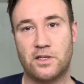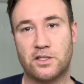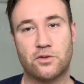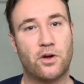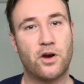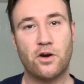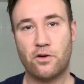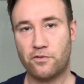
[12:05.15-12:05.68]
So
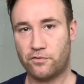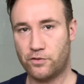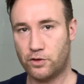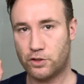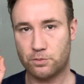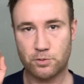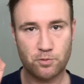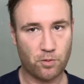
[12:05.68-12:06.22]
I don't know if
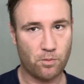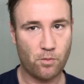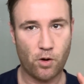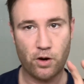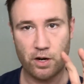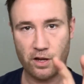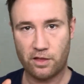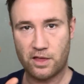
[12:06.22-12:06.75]
YouTube's
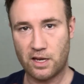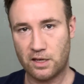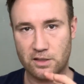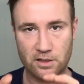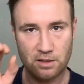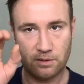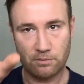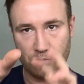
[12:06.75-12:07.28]
promoting things
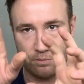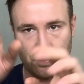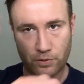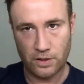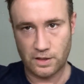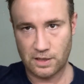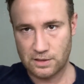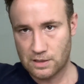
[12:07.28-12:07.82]
and
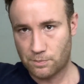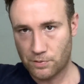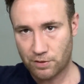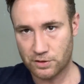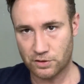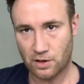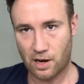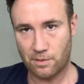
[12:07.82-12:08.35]
putting things up in the
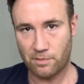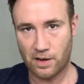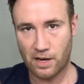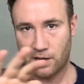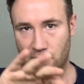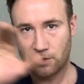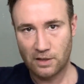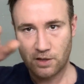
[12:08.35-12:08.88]

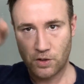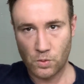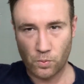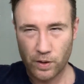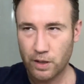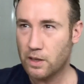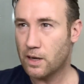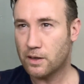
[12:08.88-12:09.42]
sidebar,
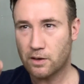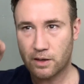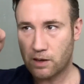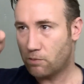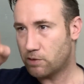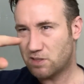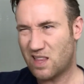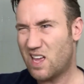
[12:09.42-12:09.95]
be like, okay,
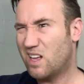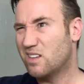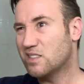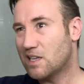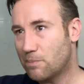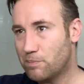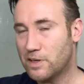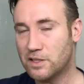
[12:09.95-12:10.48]
what the hell is
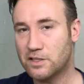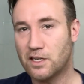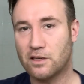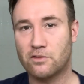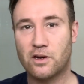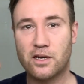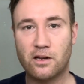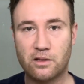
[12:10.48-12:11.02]
that picture,
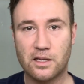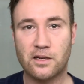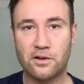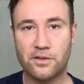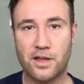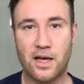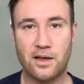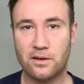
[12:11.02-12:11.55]
right? I'll click
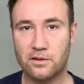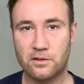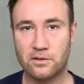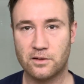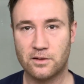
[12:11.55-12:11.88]
on that.